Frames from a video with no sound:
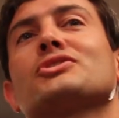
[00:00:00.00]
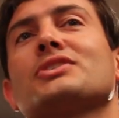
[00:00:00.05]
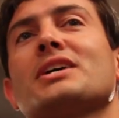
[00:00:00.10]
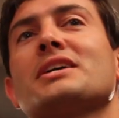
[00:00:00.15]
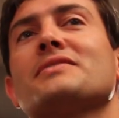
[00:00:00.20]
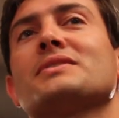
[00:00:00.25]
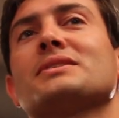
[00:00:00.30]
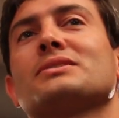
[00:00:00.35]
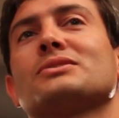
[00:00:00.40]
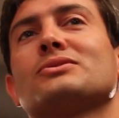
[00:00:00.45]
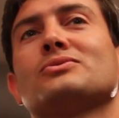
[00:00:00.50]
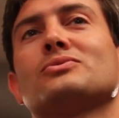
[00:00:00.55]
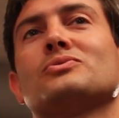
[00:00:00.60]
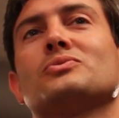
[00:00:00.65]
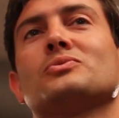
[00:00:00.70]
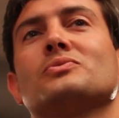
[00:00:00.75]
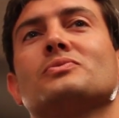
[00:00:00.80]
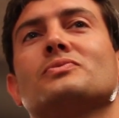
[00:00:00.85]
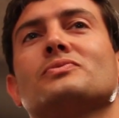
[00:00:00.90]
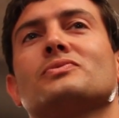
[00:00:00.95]
her savings,
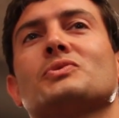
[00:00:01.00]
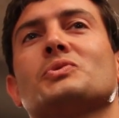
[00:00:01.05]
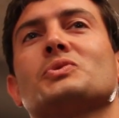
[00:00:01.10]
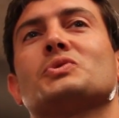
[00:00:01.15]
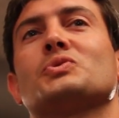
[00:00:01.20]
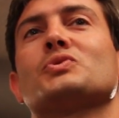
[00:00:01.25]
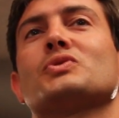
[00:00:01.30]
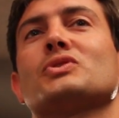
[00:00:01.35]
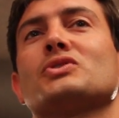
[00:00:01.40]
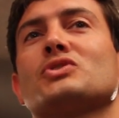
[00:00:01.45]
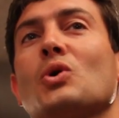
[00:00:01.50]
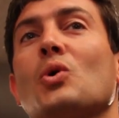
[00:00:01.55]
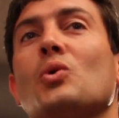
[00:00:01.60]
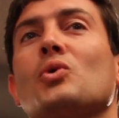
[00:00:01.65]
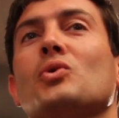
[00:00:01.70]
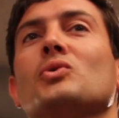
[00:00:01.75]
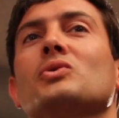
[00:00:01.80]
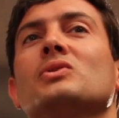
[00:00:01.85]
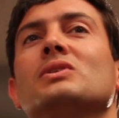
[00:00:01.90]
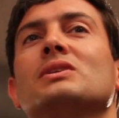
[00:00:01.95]
which was a
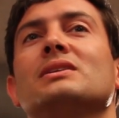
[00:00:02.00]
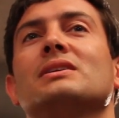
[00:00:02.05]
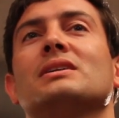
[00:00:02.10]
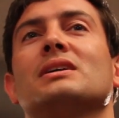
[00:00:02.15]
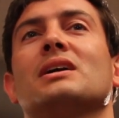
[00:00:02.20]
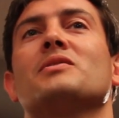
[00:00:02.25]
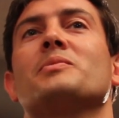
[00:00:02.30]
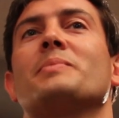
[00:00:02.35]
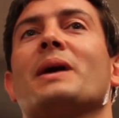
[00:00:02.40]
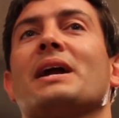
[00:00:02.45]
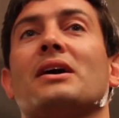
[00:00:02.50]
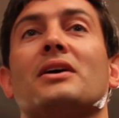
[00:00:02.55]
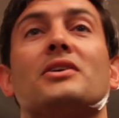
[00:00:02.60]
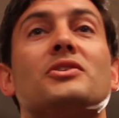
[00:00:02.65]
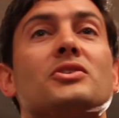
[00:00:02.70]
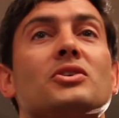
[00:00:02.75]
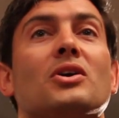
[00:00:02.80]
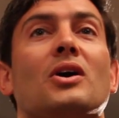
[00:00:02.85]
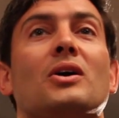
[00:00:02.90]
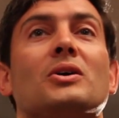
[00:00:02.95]
total of about
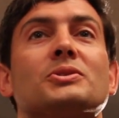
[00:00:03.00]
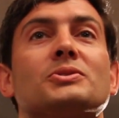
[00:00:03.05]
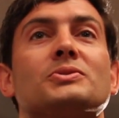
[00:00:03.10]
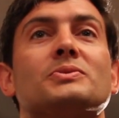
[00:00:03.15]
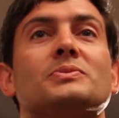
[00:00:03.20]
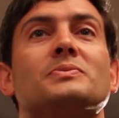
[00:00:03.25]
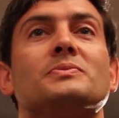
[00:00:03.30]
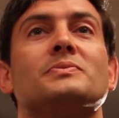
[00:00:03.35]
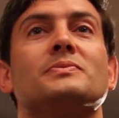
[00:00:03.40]
$100.